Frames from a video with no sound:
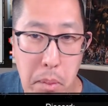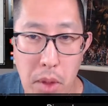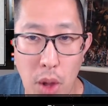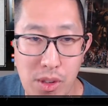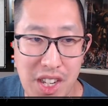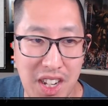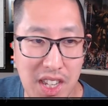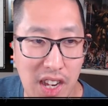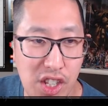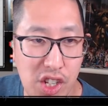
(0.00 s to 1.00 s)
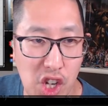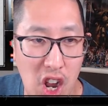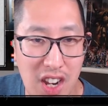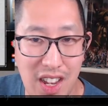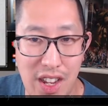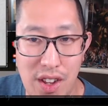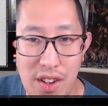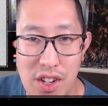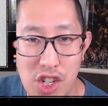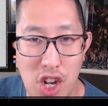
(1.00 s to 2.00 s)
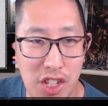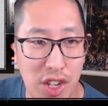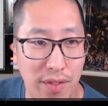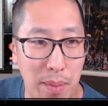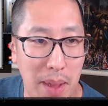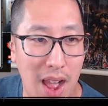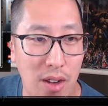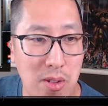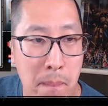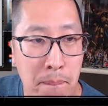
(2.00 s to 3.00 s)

almost like a test shot, like shots off the bow.